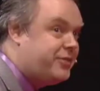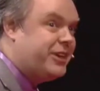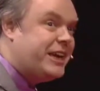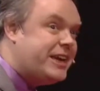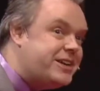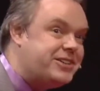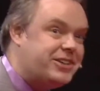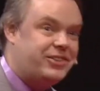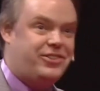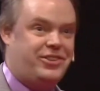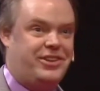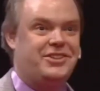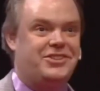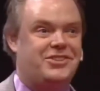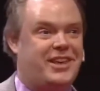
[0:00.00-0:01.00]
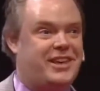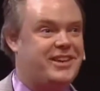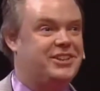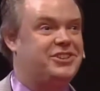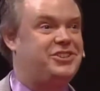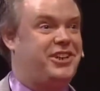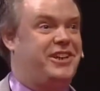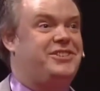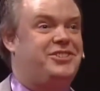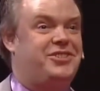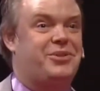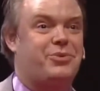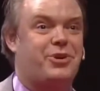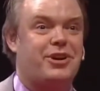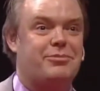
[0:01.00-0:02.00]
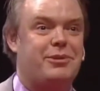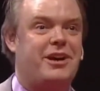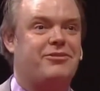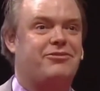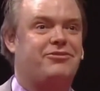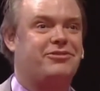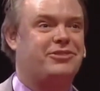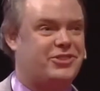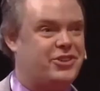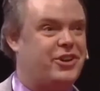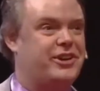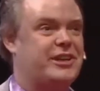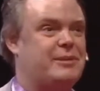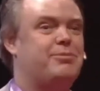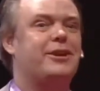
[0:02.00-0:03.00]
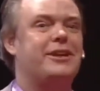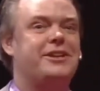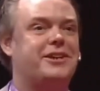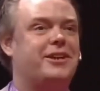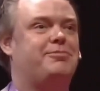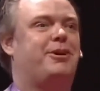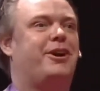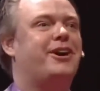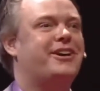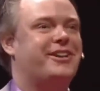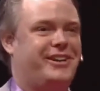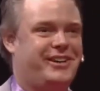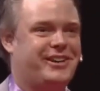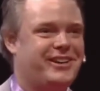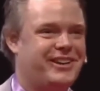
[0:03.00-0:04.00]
of idiot thinks they can change the world by starting a political party?